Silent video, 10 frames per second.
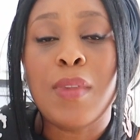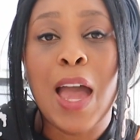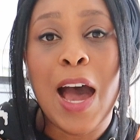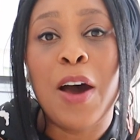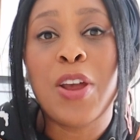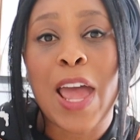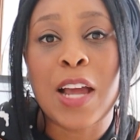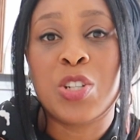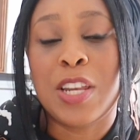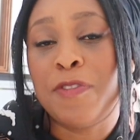how to
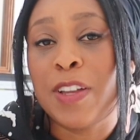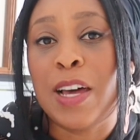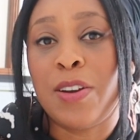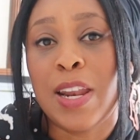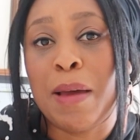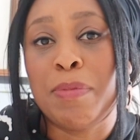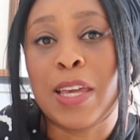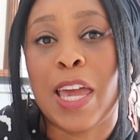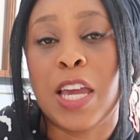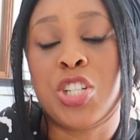actually fill out an
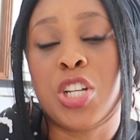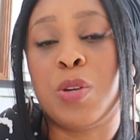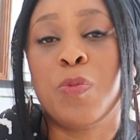application.